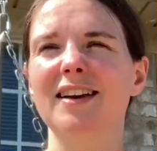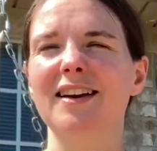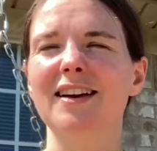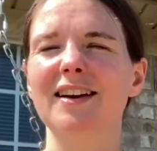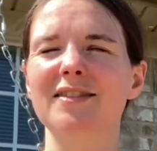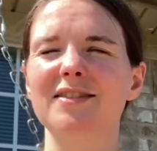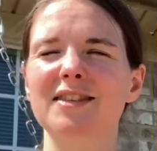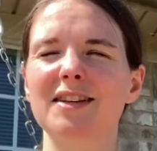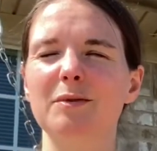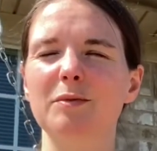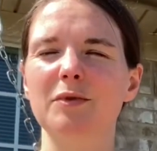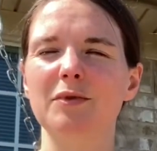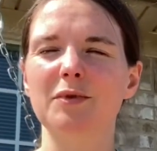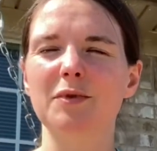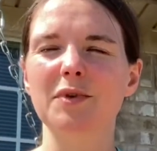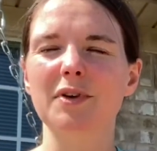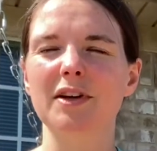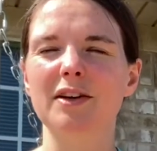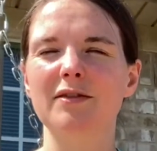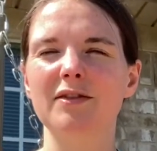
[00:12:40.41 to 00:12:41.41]
I've said
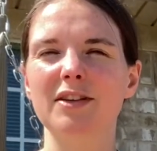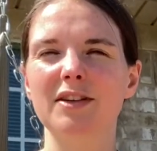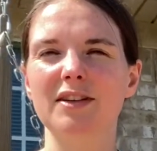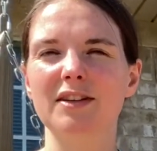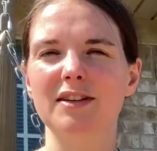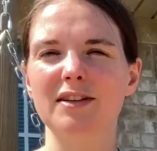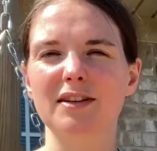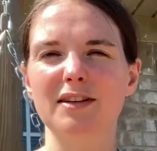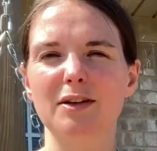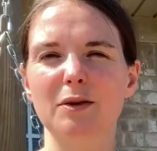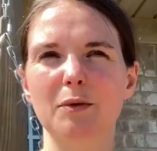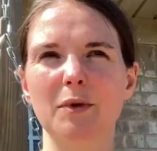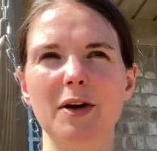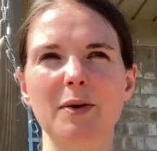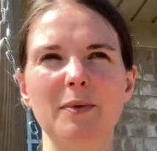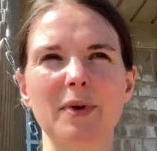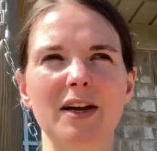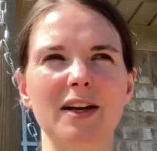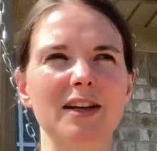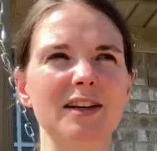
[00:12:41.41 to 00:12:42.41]
before, even the way
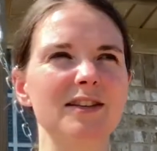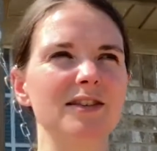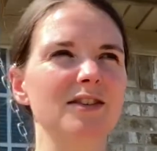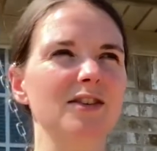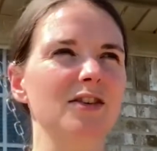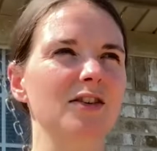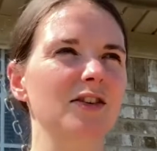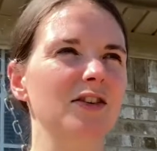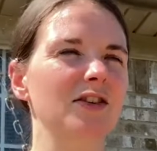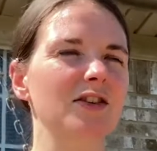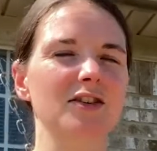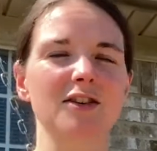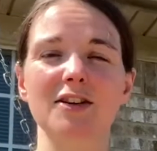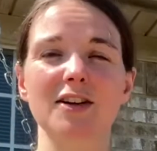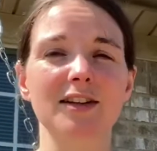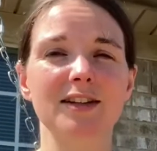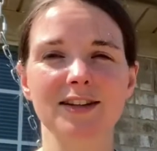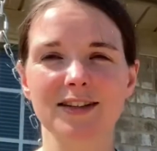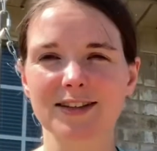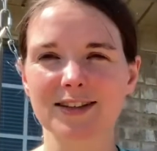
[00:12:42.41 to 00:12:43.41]
my kids learn are
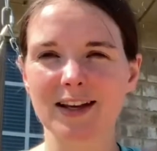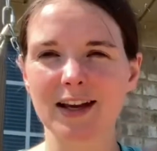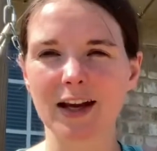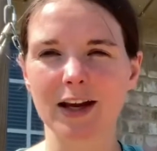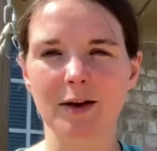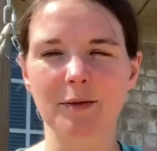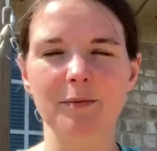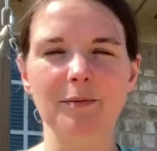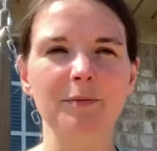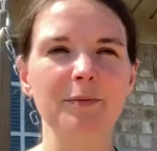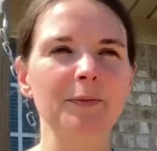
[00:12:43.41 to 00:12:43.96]
not the same.